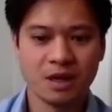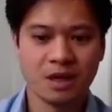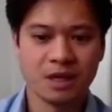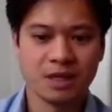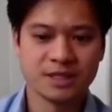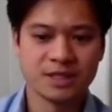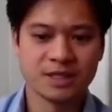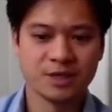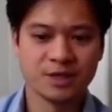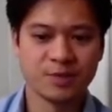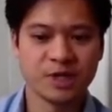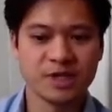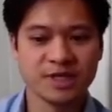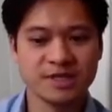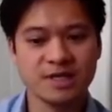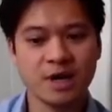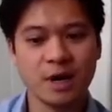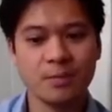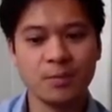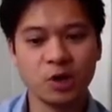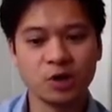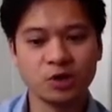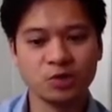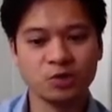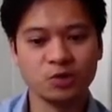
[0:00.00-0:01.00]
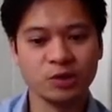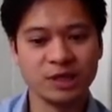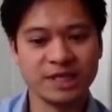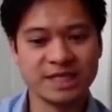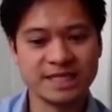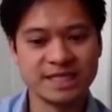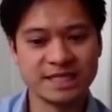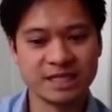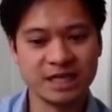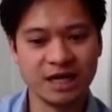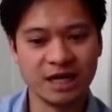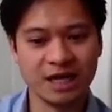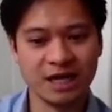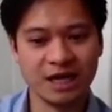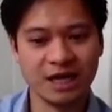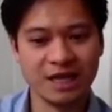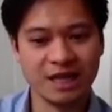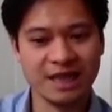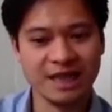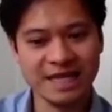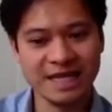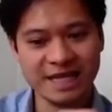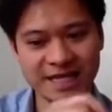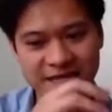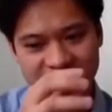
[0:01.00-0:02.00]
So because our model is
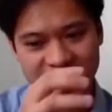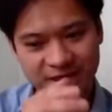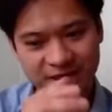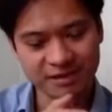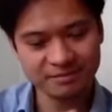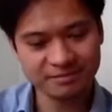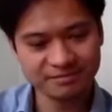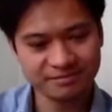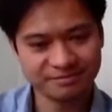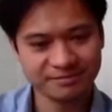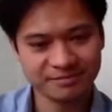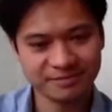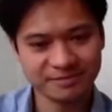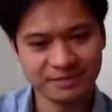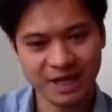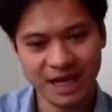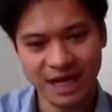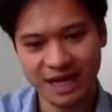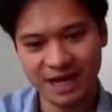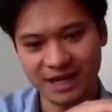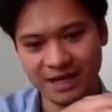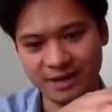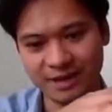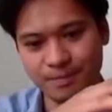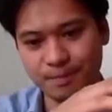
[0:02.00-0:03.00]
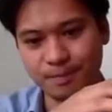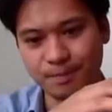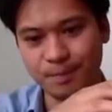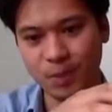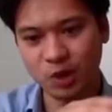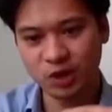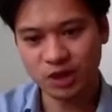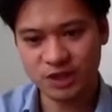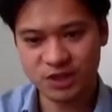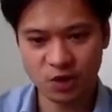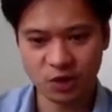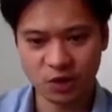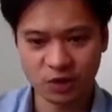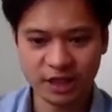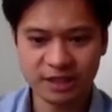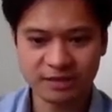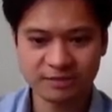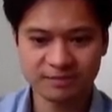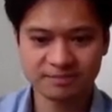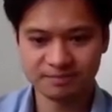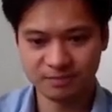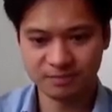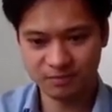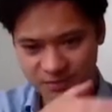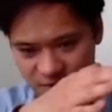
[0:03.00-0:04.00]
linear and monotonic,
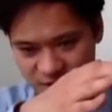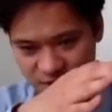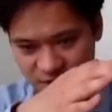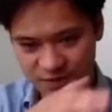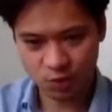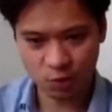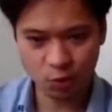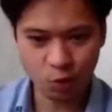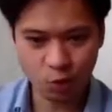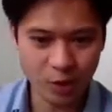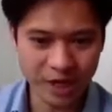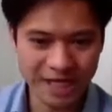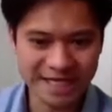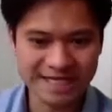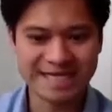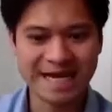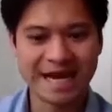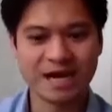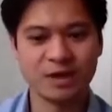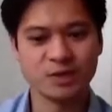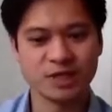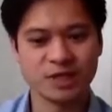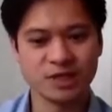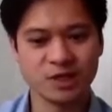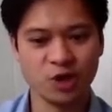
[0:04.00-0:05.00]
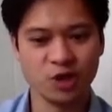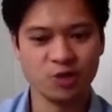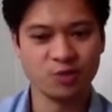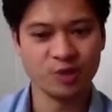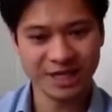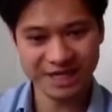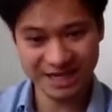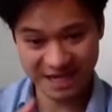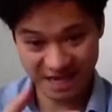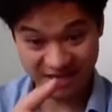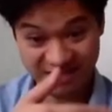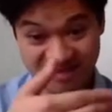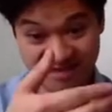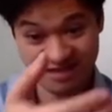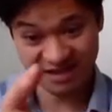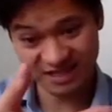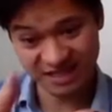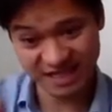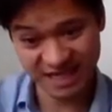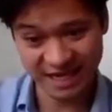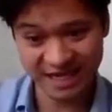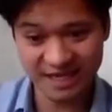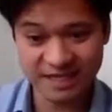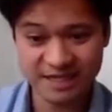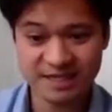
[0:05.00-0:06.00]
so it's always downward sloping in this
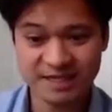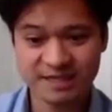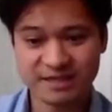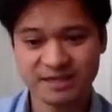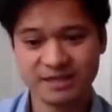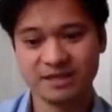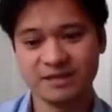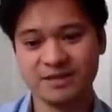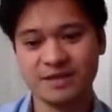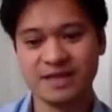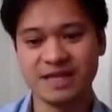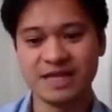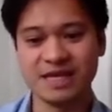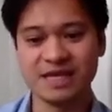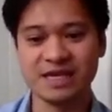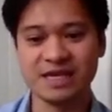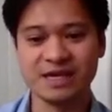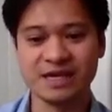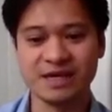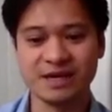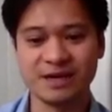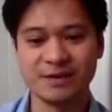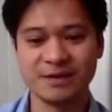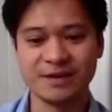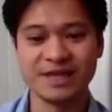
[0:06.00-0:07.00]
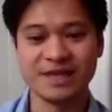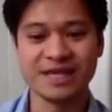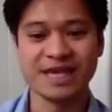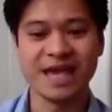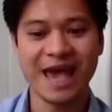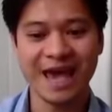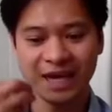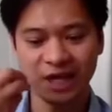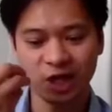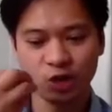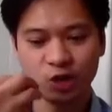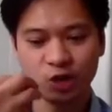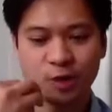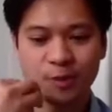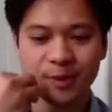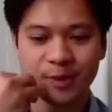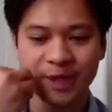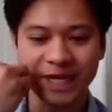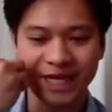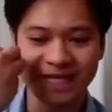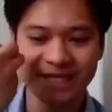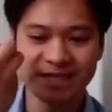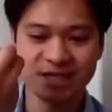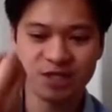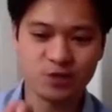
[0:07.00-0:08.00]
case, the economic
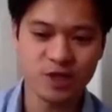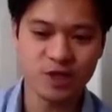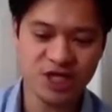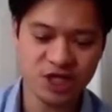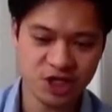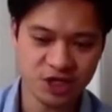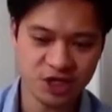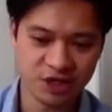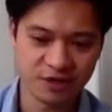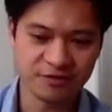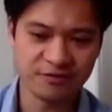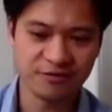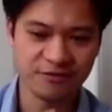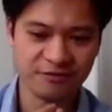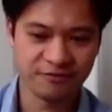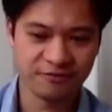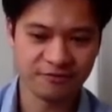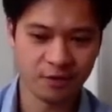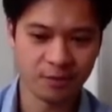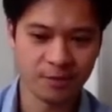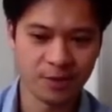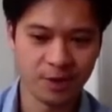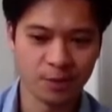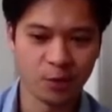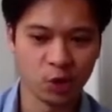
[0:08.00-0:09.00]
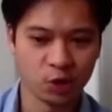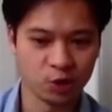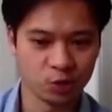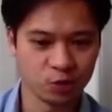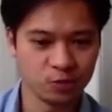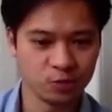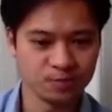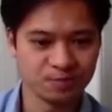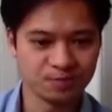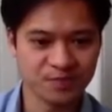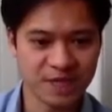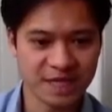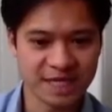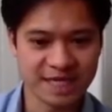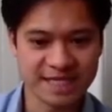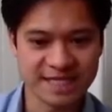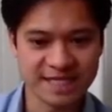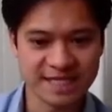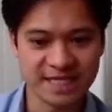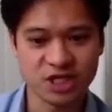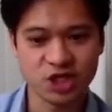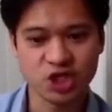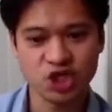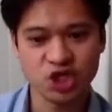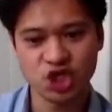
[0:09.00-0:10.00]
intuition from the model is
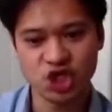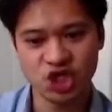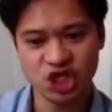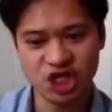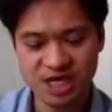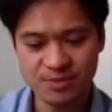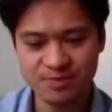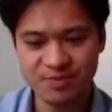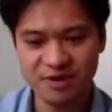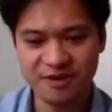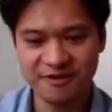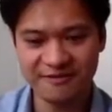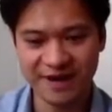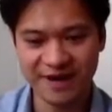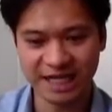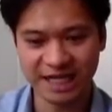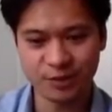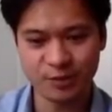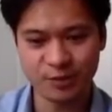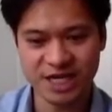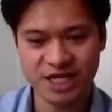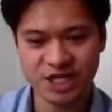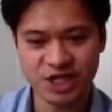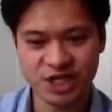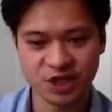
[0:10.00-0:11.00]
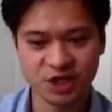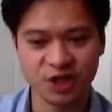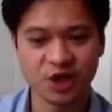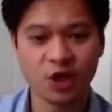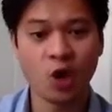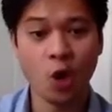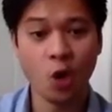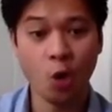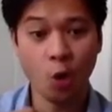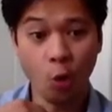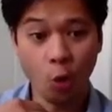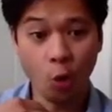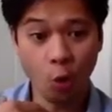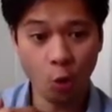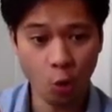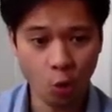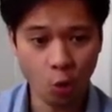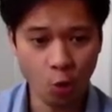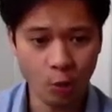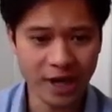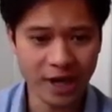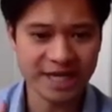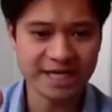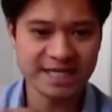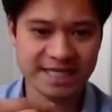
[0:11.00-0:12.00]
that cheaper valuation
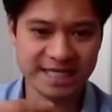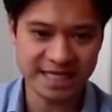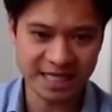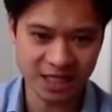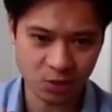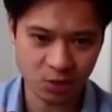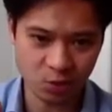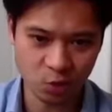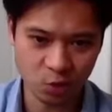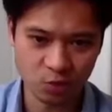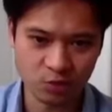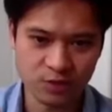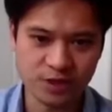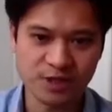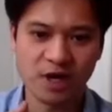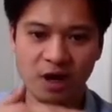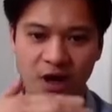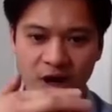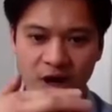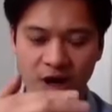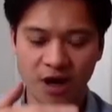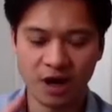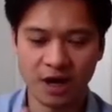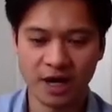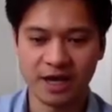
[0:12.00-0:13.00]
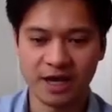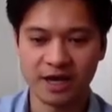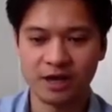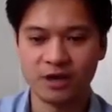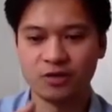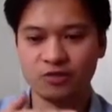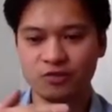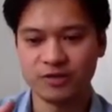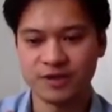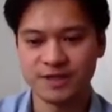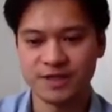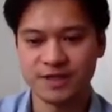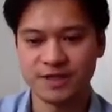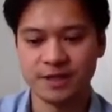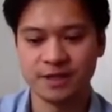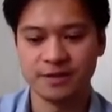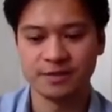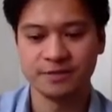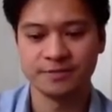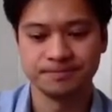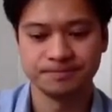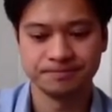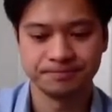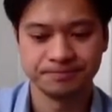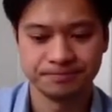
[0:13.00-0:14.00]
always equals higher return.